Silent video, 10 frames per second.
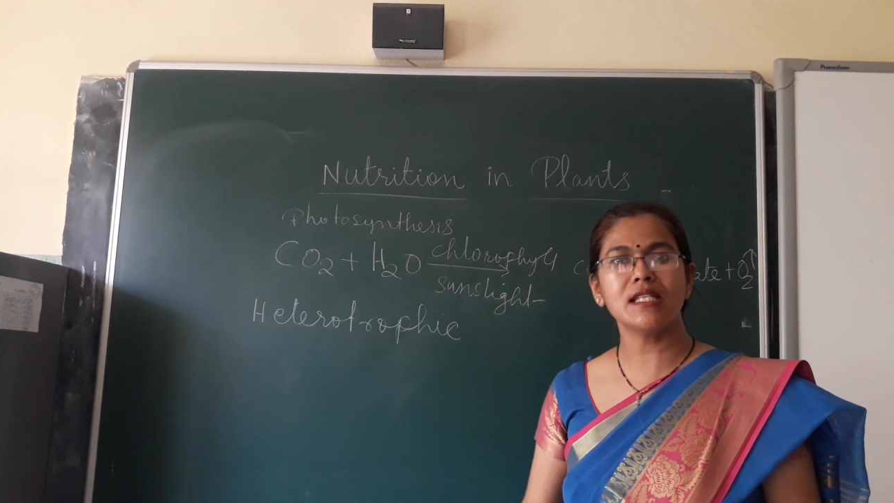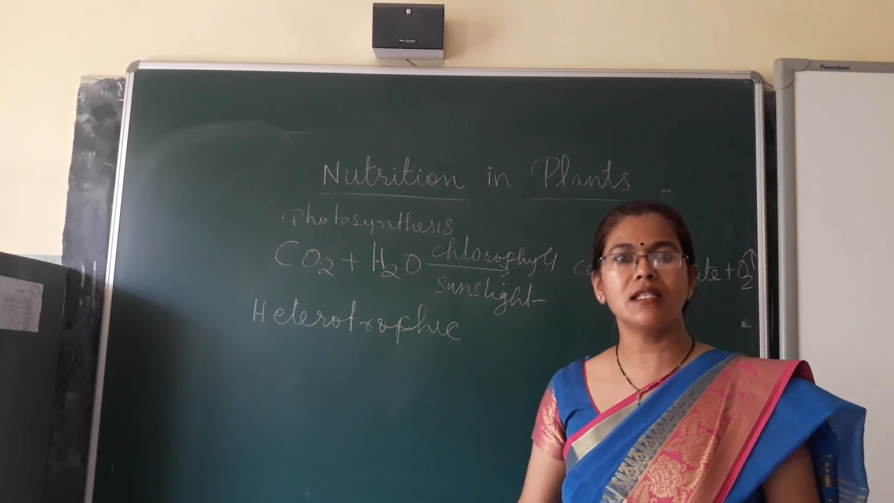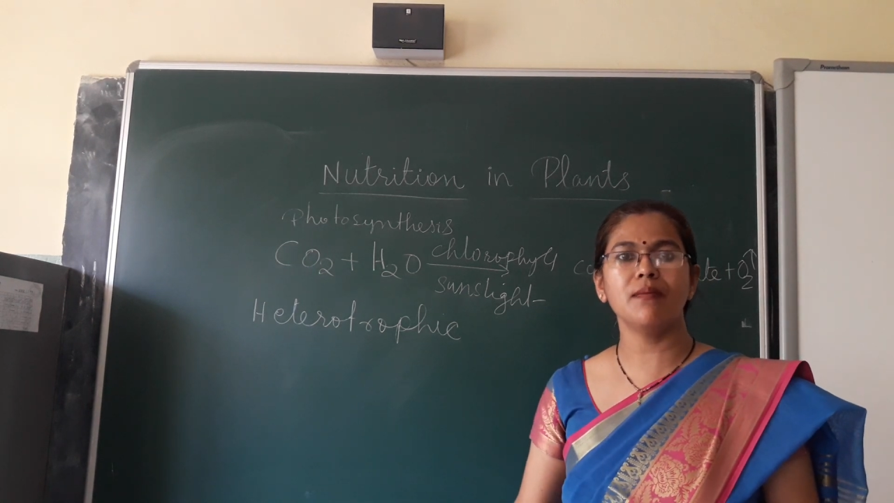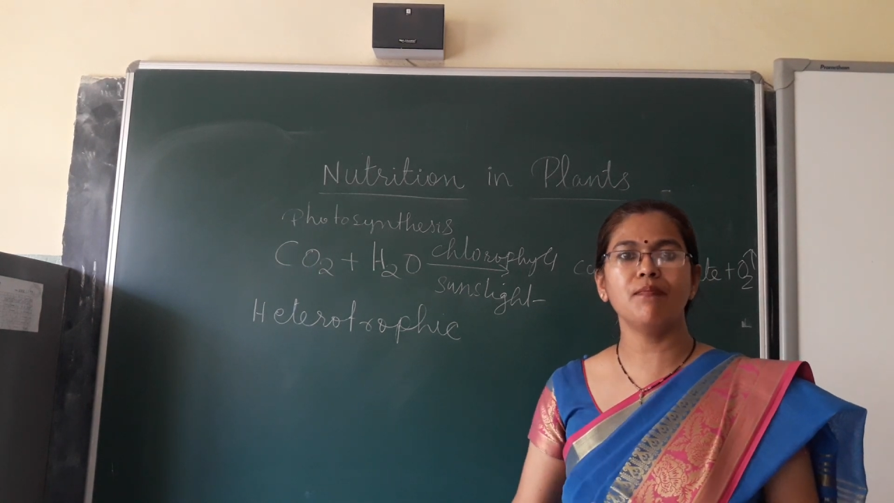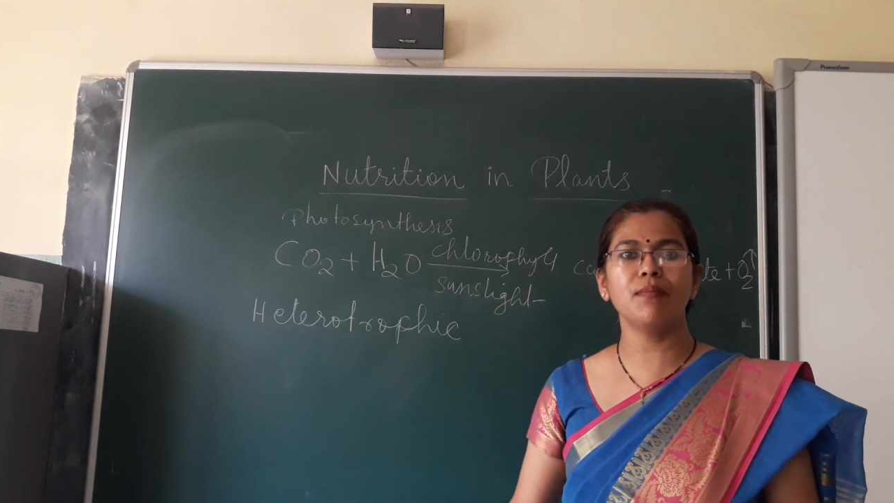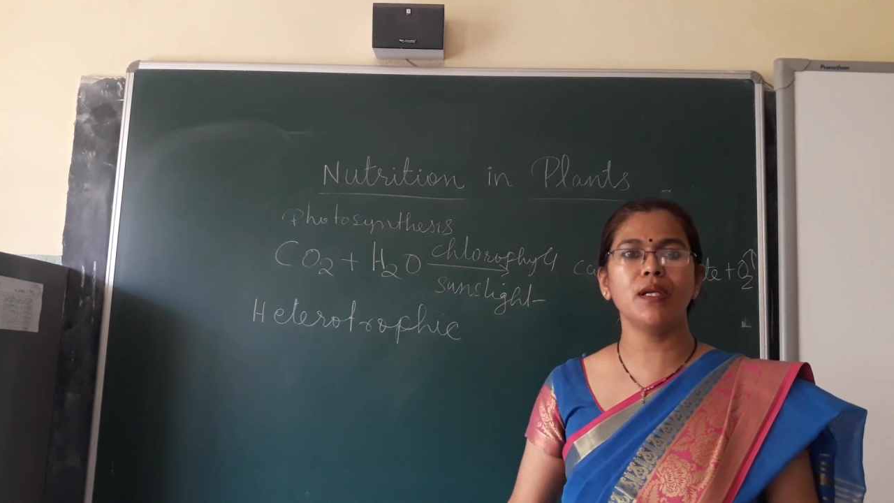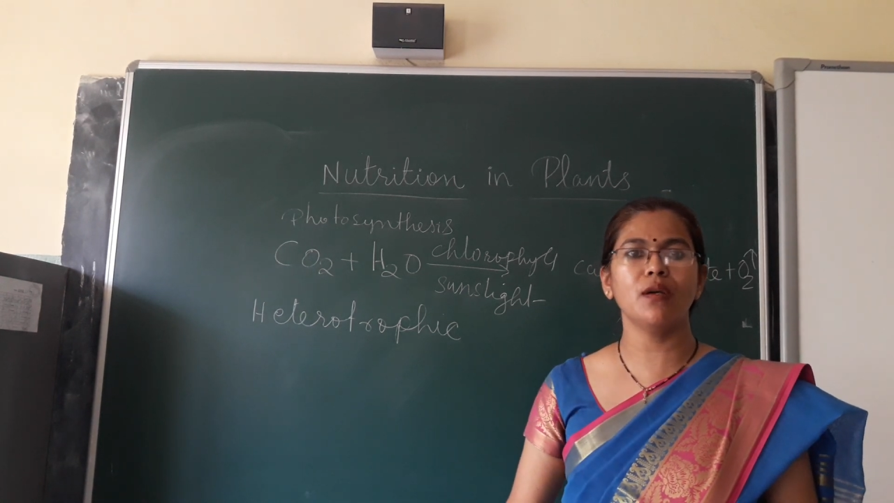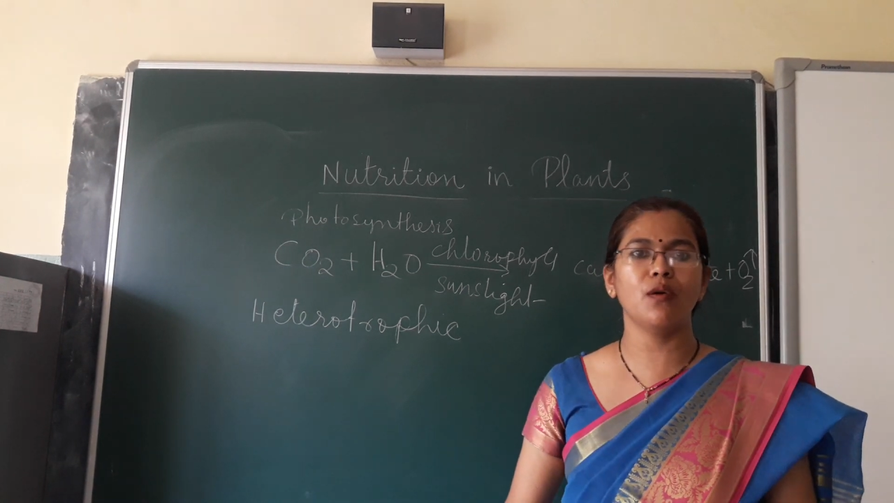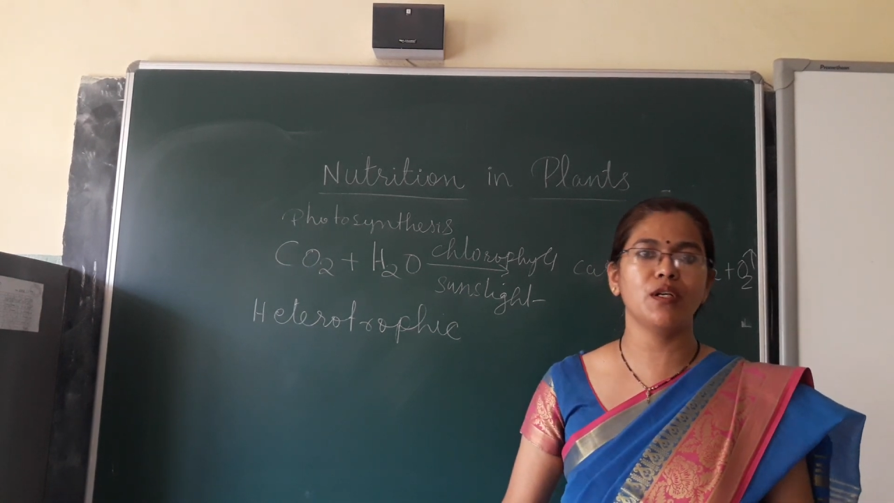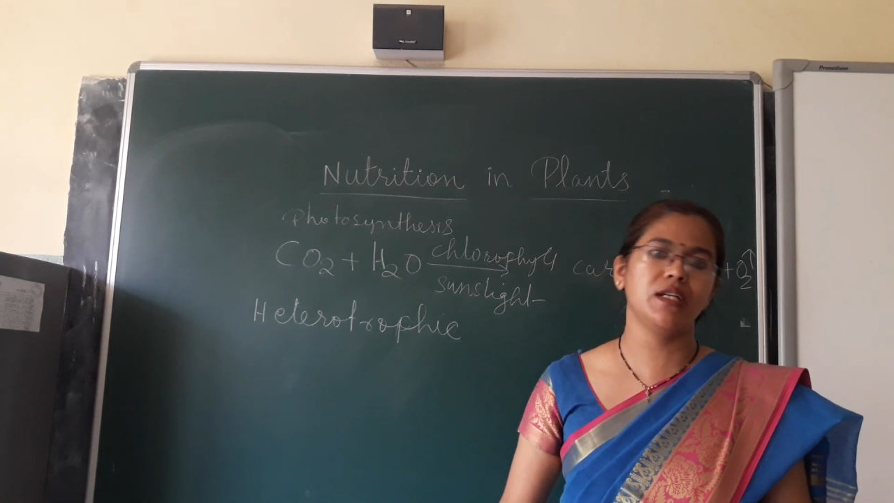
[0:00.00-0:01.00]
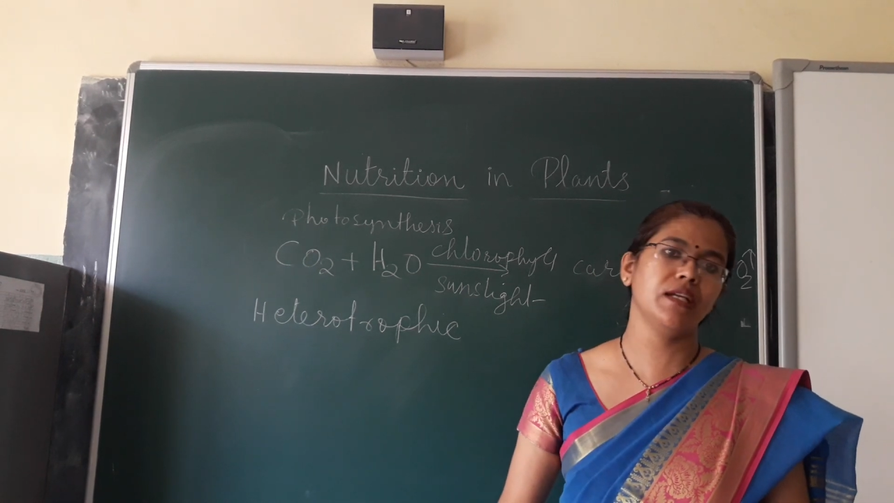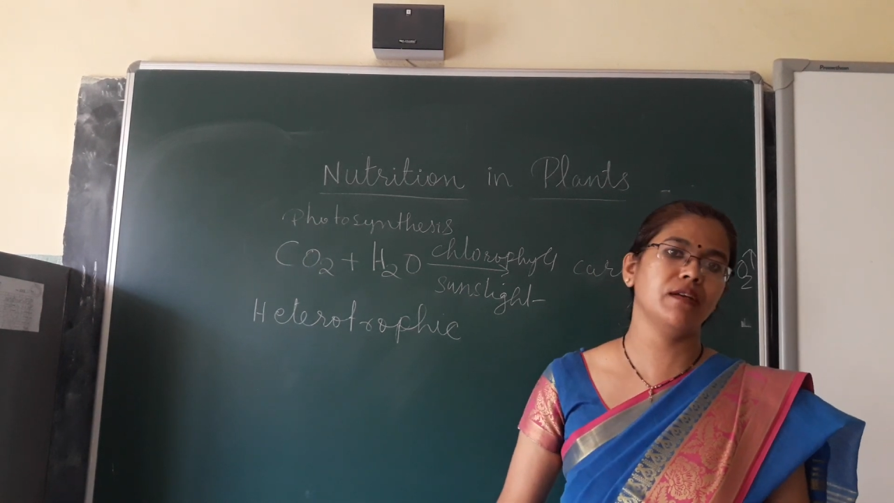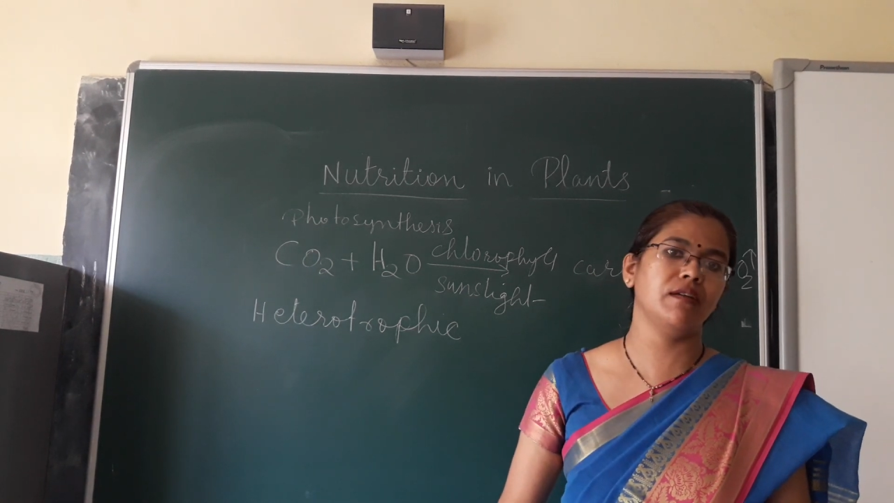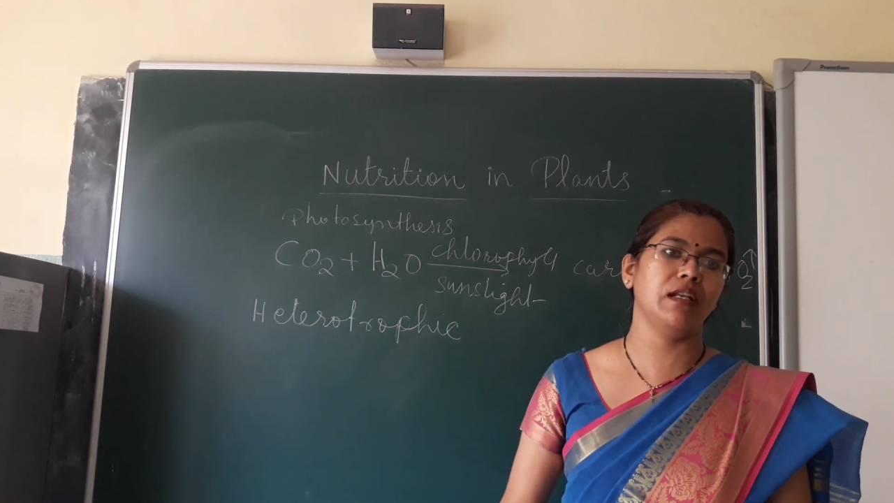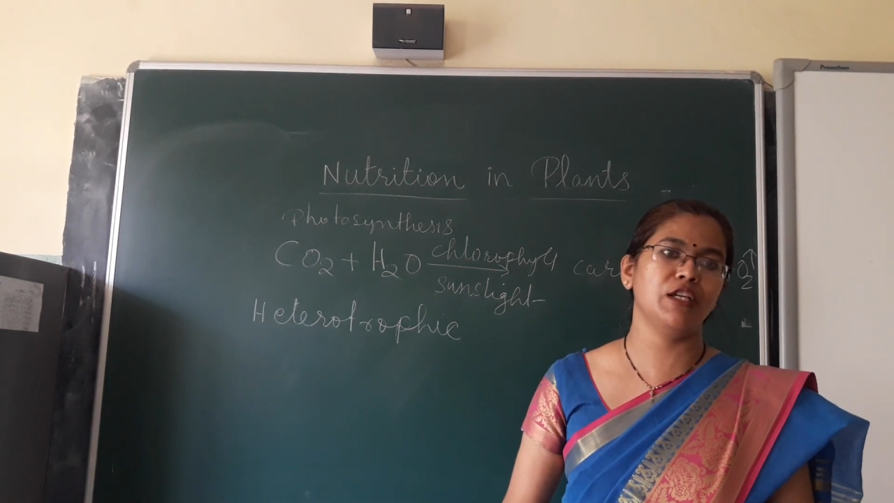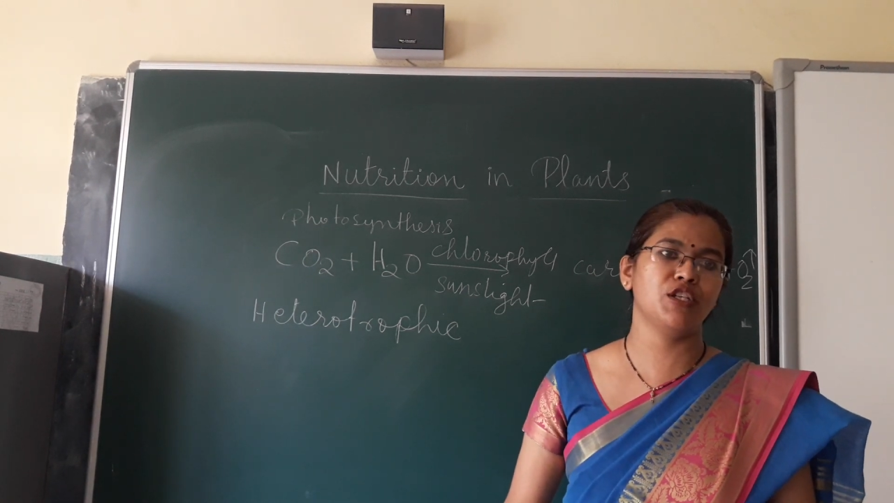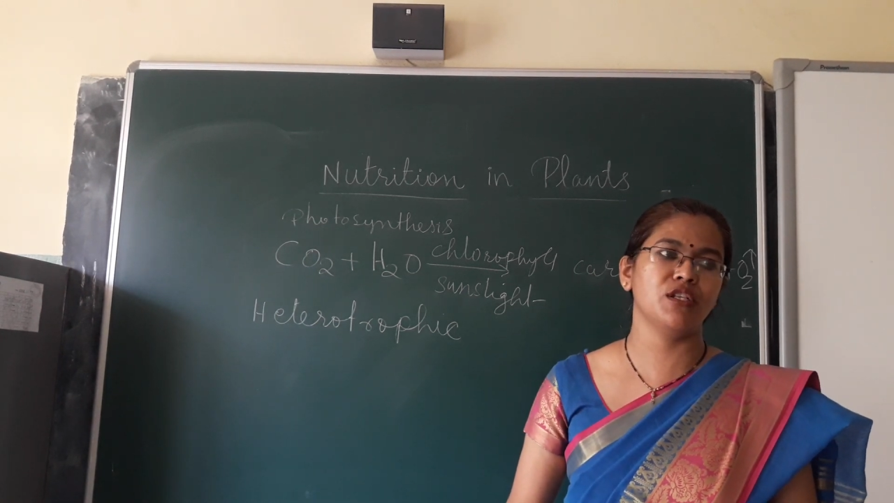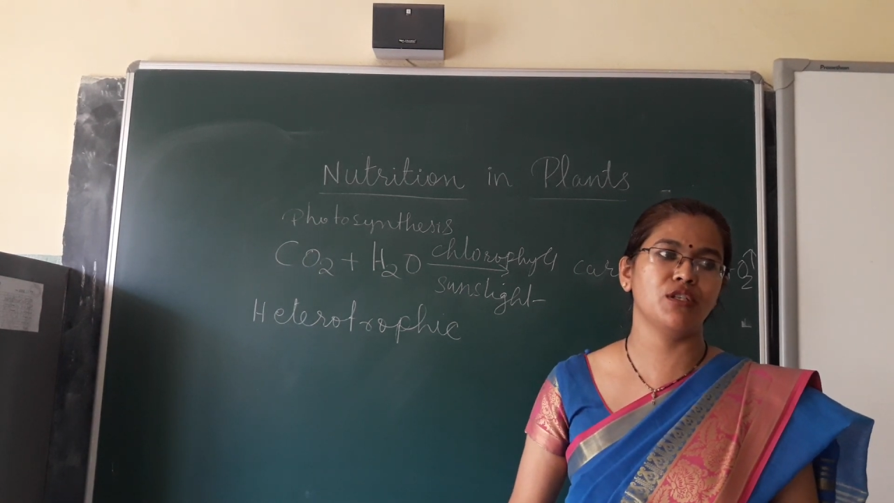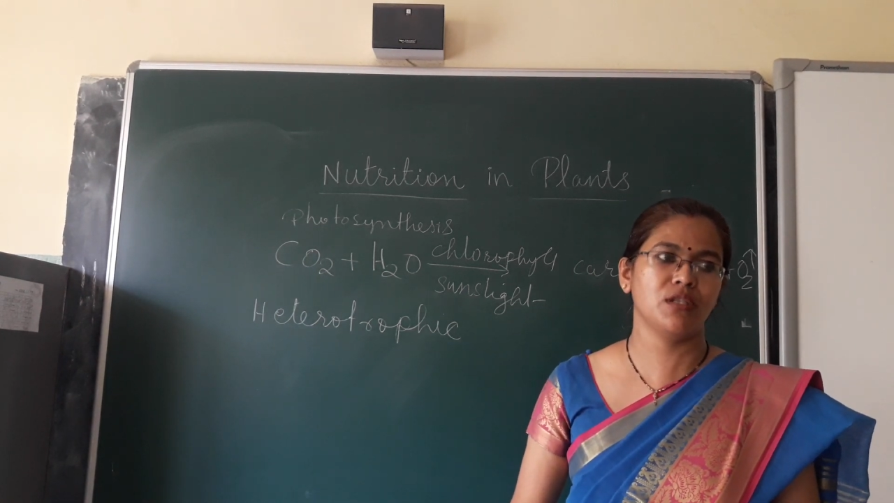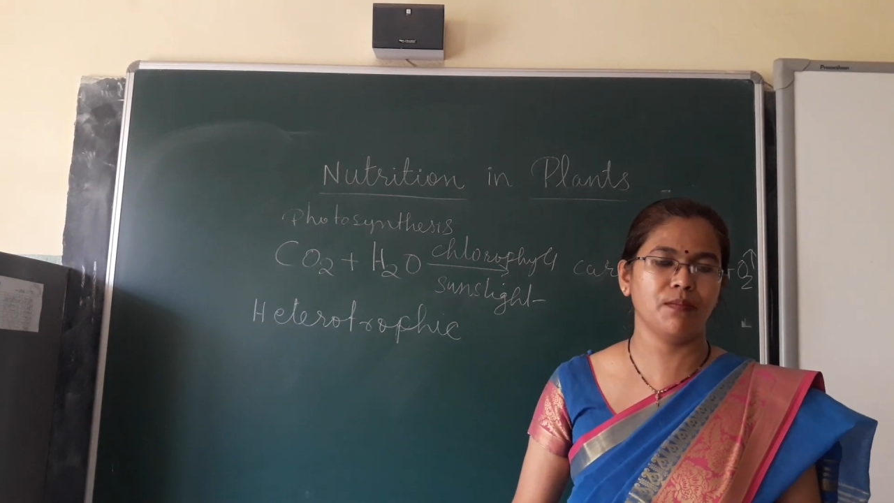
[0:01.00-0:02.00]
symbiotic
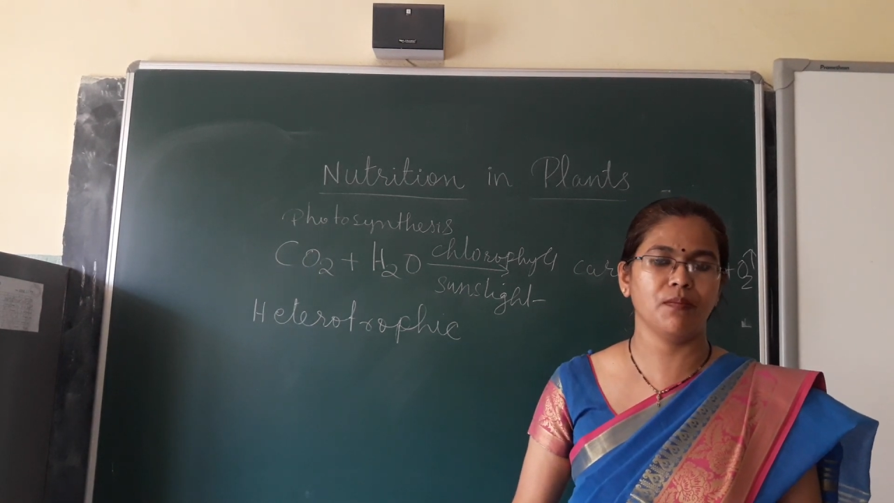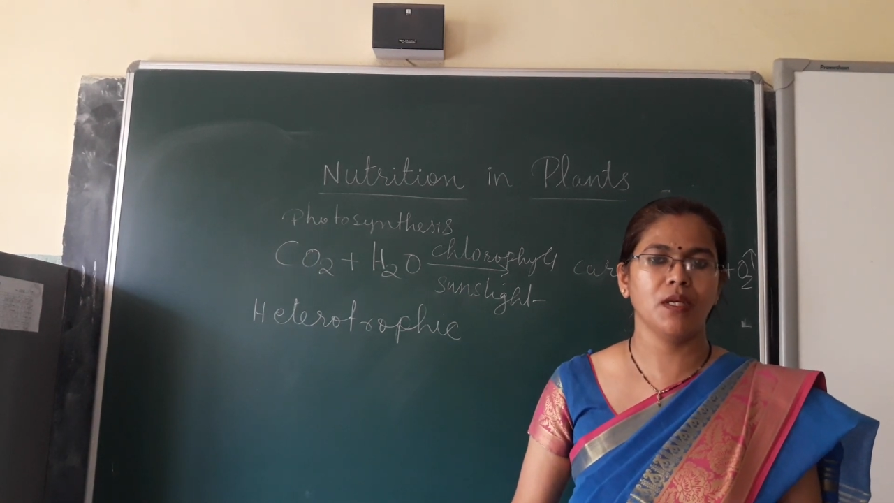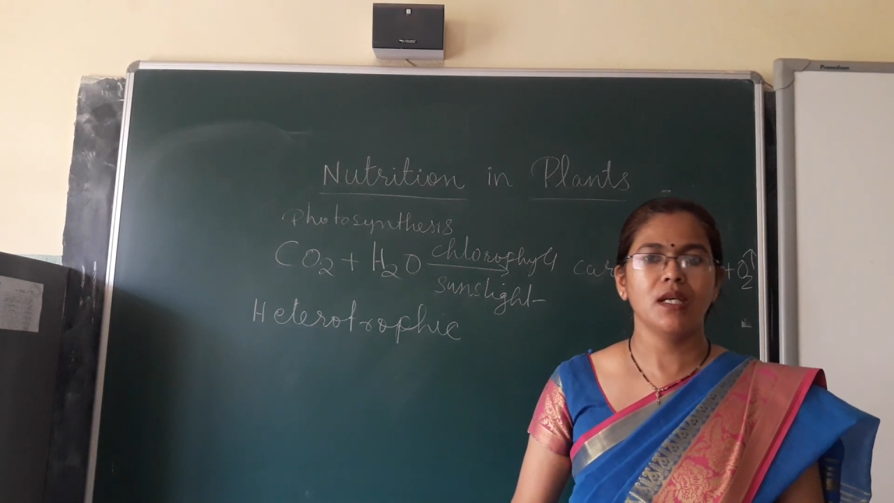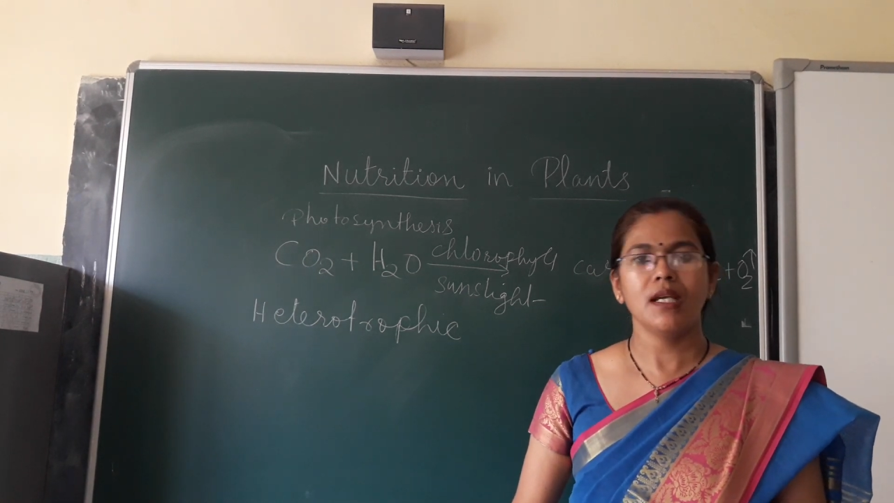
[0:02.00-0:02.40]
relationship.